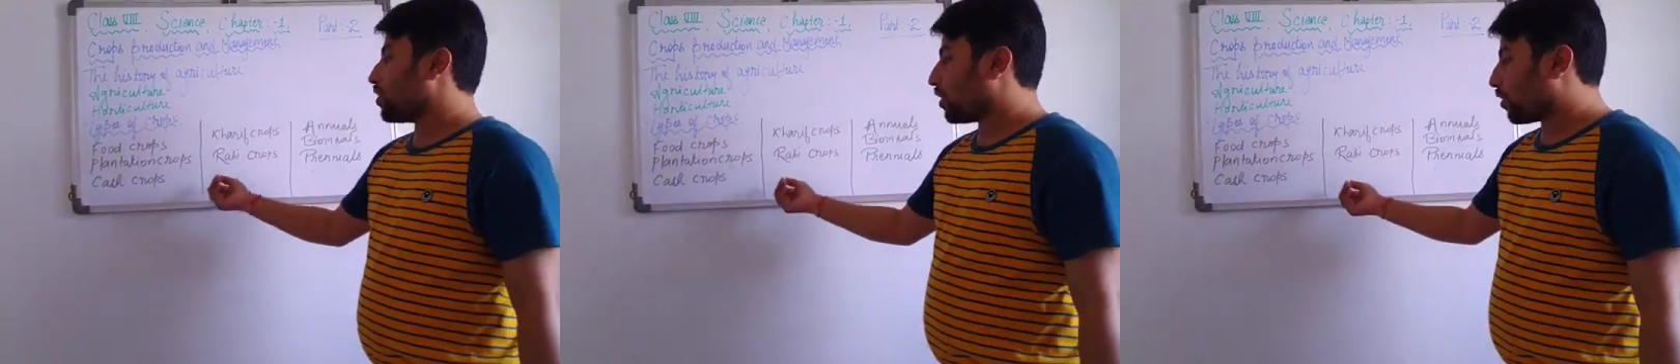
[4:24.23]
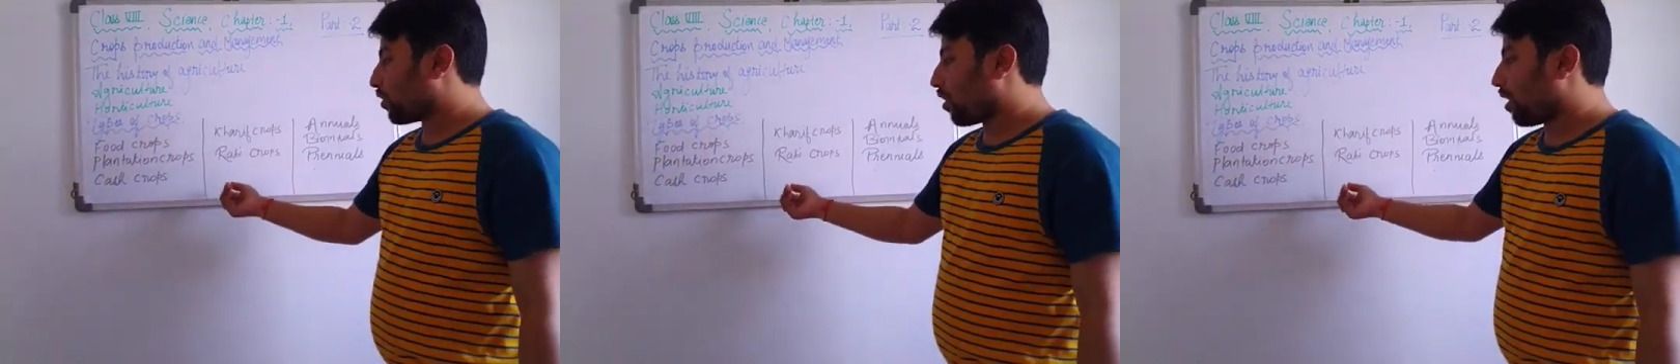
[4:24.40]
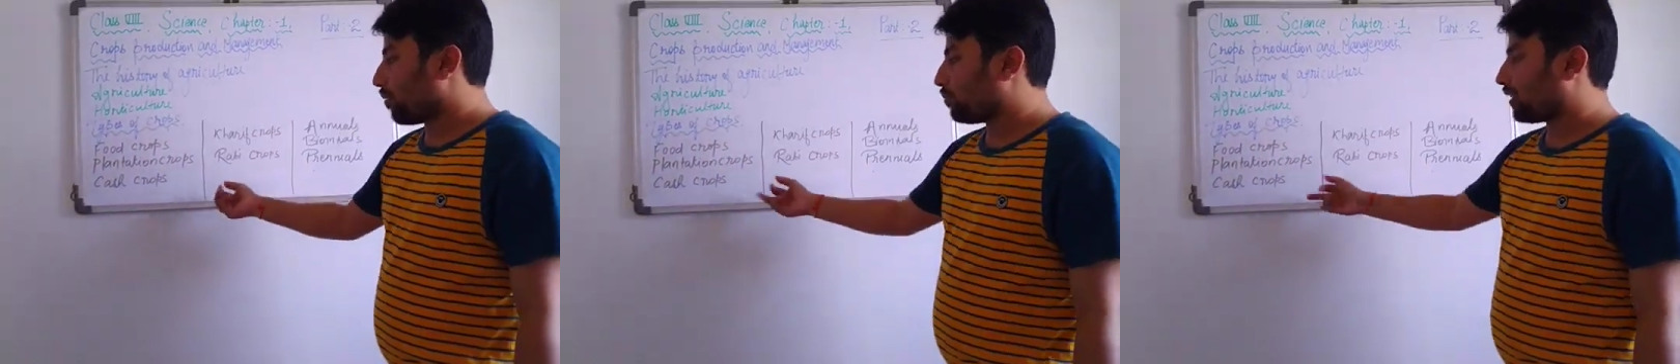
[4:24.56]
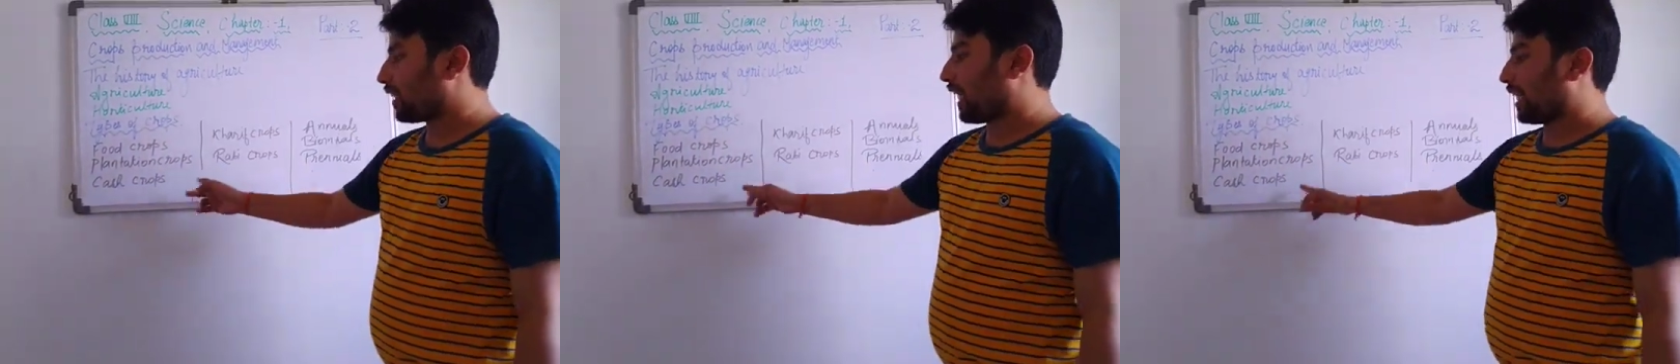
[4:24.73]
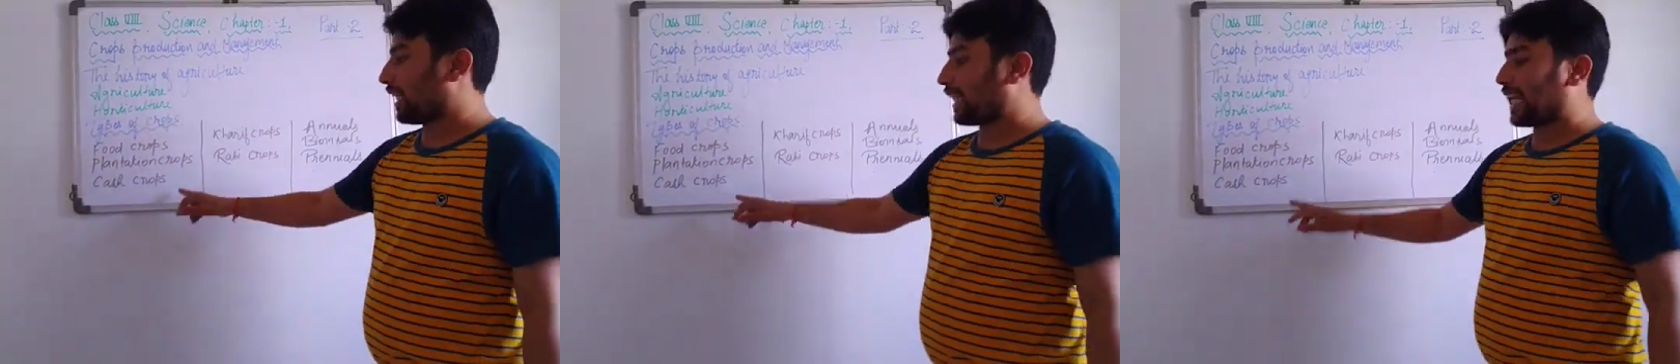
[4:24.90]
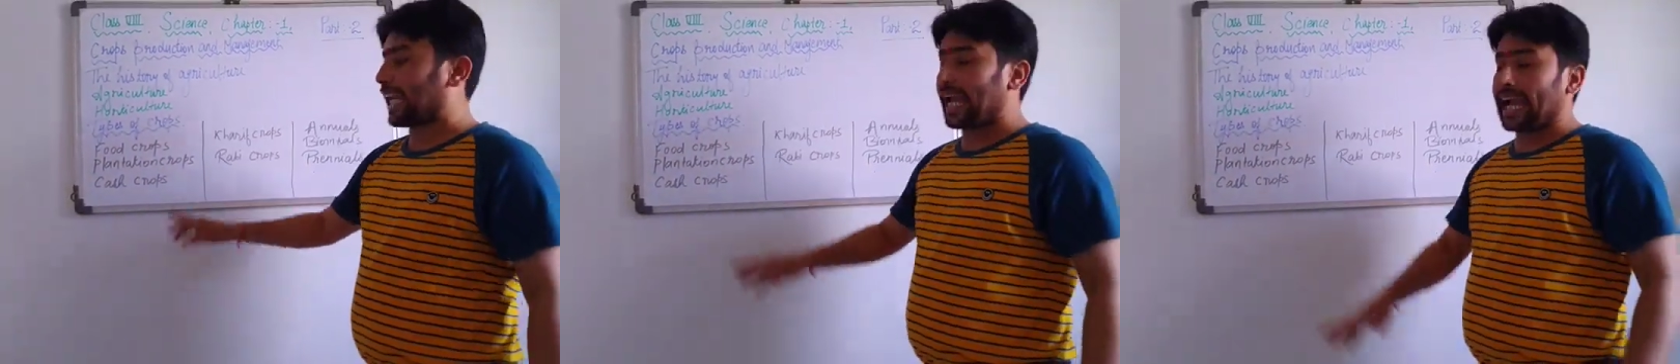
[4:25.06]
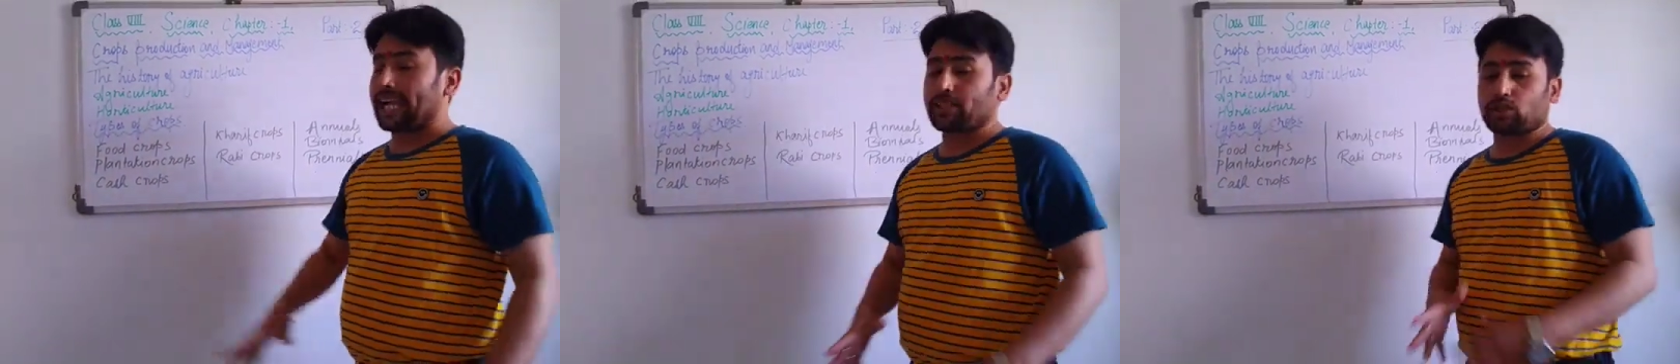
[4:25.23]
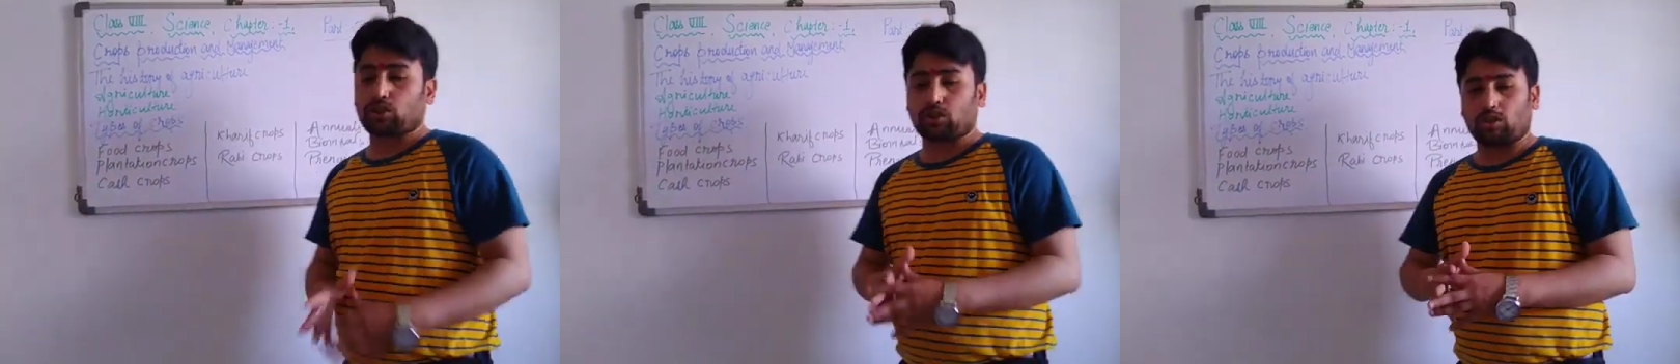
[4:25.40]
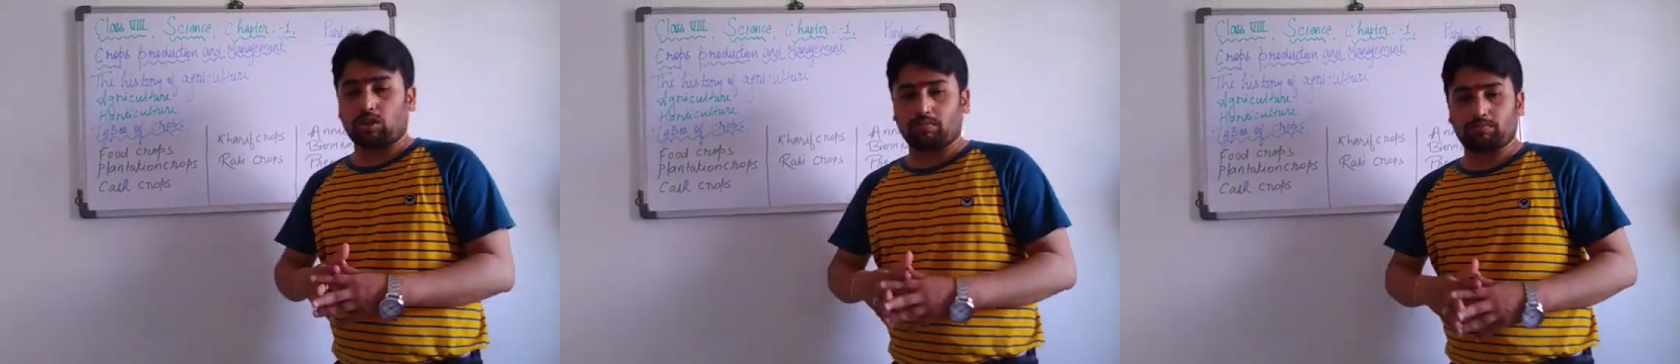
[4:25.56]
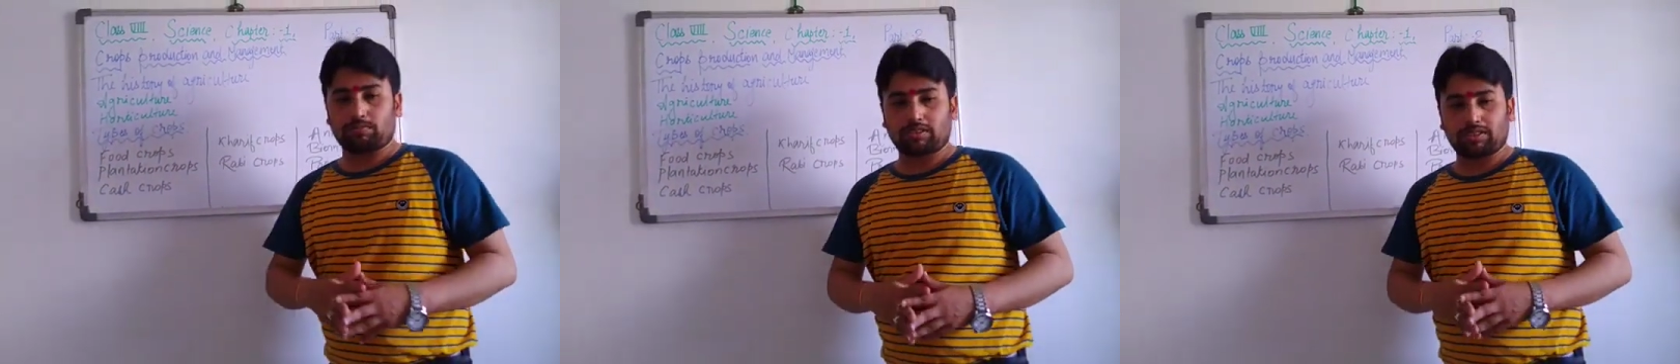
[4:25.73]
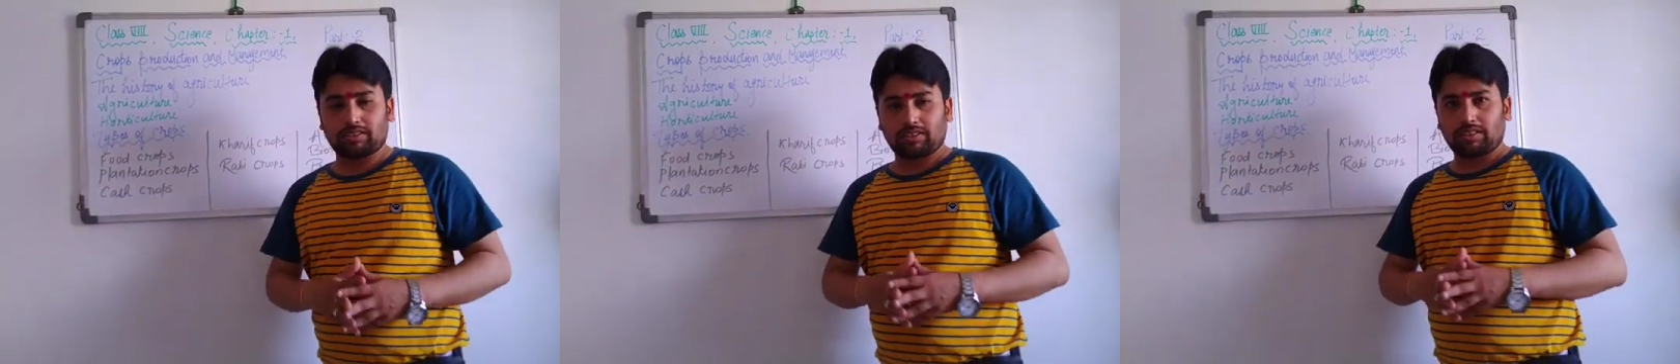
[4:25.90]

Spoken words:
crops and cash crops.